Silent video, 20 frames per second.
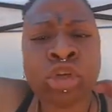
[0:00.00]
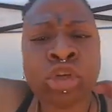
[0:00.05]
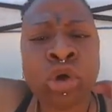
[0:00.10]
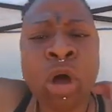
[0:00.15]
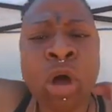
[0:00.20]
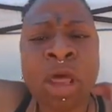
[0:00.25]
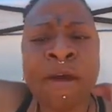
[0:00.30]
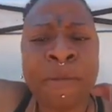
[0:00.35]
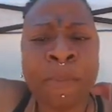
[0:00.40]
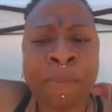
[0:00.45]

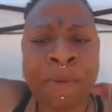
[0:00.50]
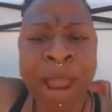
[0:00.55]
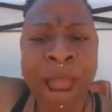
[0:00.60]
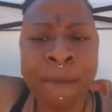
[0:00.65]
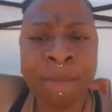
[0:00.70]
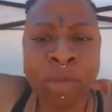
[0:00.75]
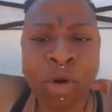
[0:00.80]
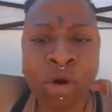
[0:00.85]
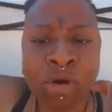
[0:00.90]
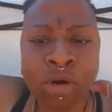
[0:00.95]
touch the
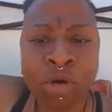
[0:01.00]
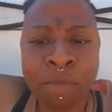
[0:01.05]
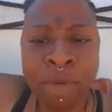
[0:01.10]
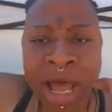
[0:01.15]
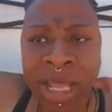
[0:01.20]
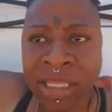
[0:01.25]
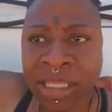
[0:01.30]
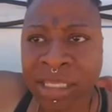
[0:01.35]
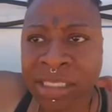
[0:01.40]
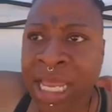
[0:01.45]
soil of
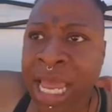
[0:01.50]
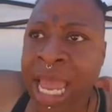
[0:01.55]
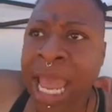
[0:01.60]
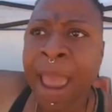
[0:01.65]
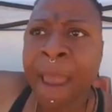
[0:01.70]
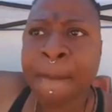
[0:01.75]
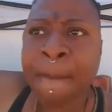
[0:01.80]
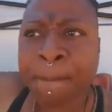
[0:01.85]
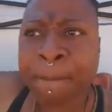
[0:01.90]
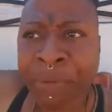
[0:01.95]
primordial
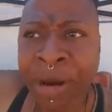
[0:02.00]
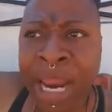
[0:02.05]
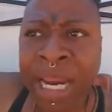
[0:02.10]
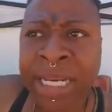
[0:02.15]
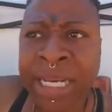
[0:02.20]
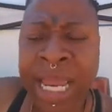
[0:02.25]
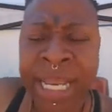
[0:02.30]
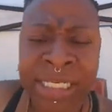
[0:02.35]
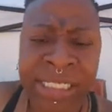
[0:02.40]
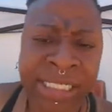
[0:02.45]
mothers and
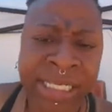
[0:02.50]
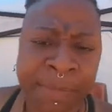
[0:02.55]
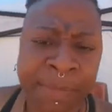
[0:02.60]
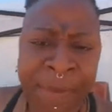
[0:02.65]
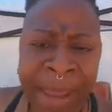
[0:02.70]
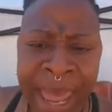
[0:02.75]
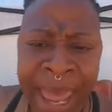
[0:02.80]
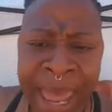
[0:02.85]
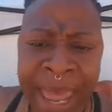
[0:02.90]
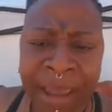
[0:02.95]
bring
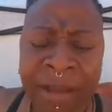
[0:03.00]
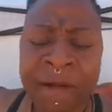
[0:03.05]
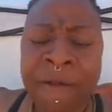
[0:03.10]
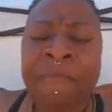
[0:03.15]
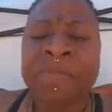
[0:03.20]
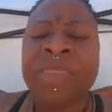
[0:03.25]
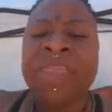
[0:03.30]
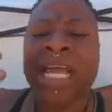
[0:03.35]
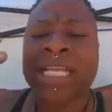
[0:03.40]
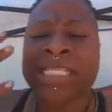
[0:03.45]
that shit
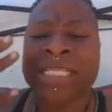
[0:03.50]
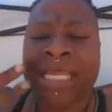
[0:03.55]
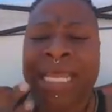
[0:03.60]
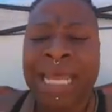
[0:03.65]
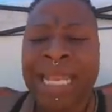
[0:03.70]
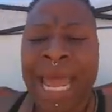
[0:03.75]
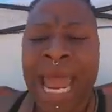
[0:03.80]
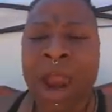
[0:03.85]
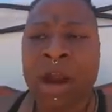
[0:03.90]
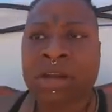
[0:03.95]
back. Let's
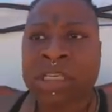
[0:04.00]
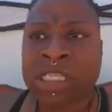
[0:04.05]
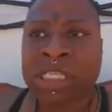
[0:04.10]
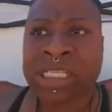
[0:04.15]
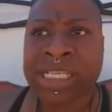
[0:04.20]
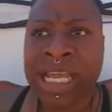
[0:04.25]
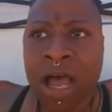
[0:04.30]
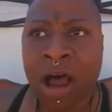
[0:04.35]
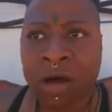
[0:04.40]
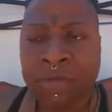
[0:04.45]
get
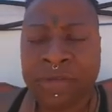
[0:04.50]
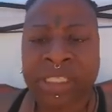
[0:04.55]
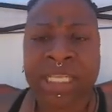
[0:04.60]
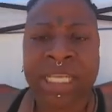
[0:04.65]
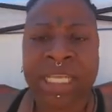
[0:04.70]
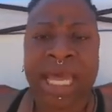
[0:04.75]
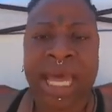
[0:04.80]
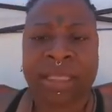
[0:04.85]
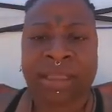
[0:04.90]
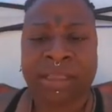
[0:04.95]
ourselves
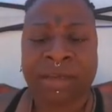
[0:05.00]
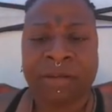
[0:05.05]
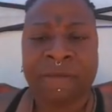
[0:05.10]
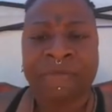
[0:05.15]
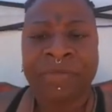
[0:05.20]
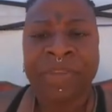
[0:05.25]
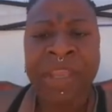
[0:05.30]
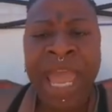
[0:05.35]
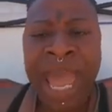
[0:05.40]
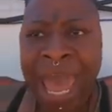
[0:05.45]
together,
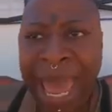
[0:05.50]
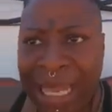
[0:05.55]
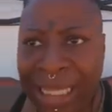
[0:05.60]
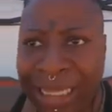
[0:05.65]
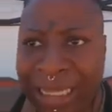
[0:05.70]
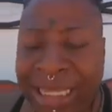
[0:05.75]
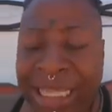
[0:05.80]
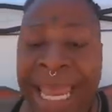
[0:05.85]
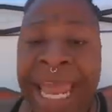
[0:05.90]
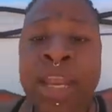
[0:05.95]

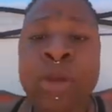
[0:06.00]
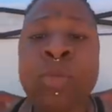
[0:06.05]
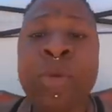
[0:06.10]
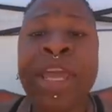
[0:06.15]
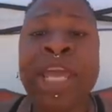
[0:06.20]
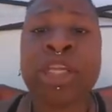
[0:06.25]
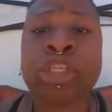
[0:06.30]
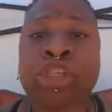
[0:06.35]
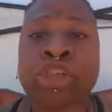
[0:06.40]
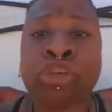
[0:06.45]
and then we
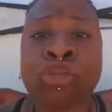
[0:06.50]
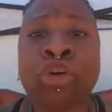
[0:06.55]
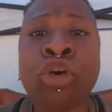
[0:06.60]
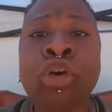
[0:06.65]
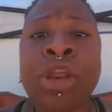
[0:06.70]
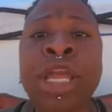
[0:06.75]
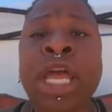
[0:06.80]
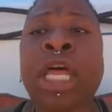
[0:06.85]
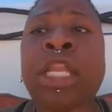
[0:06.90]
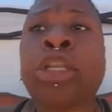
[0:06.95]
can
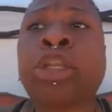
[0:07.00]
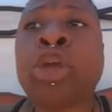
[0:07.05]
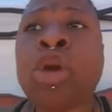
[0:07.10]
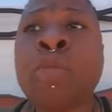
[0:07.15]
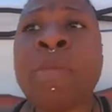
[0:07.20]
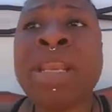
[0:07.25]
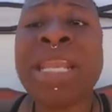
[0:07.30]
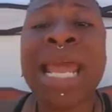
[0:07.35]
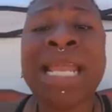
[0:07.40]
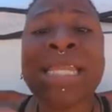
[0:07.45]
truly
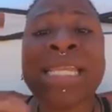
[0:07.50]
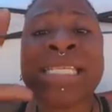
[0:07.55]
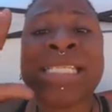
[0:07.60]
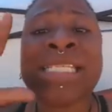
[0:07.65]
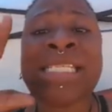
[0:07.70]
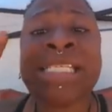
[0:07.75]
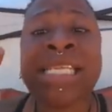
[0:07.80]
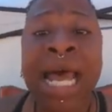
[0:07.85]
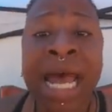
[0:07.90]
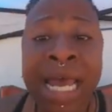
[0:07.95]
illuminate the
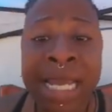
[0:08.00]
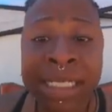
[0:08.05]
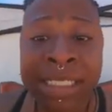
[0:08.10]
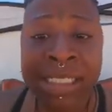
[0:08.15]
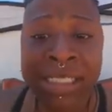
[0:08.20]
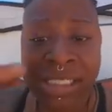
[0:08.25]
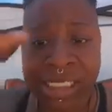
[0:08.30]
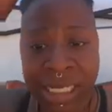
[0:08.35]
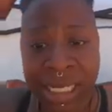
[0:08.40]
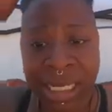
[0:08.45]

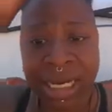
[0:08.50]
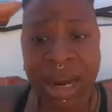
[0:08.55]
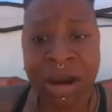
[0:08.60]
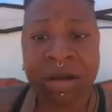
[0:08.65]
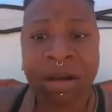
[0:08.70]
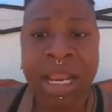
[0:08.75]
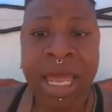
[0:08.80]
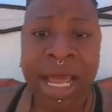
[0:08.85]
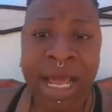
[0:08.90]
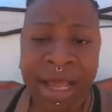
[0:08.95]
suns in
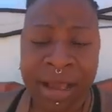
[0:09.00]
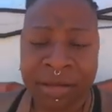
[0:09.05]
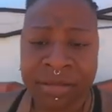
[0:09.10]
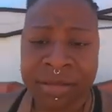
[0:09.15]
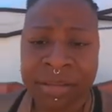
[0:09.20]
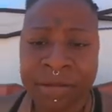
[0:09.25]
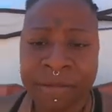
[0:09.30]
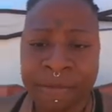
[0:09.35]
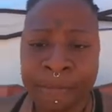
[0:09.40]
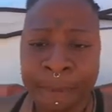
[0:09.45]
our
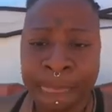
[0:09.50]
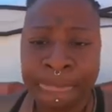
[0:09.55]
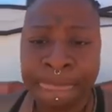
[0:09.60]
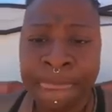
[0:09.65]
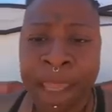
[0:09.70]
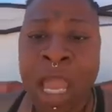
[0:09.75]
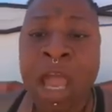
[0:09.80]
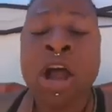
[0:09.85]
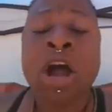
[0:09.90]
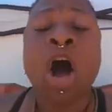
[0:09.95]
lives.
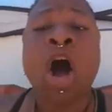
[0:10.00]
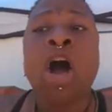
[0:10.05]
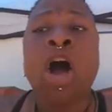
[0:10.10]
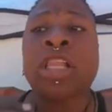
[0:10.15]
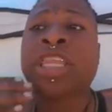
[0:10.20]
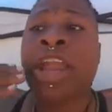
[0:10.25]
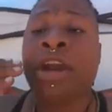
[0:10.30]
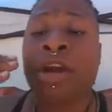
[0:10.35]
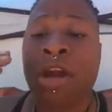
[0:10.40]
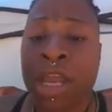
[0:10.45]

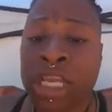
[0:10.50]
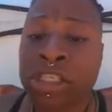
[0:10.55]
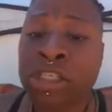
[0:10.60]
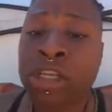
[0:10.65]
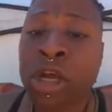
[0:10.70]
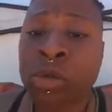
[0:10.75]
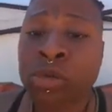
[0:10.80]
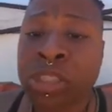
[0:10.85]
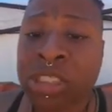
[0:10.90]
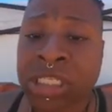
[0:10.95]
There is
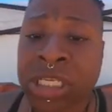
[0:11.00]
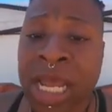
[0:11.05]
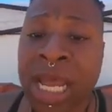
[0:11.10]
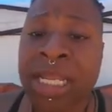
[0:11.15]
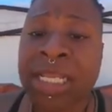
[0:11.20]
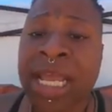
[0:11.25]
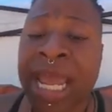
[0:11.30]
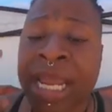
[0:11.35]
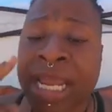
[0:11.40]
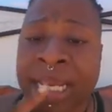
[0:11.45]
no
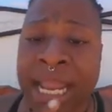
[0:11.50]
sun that can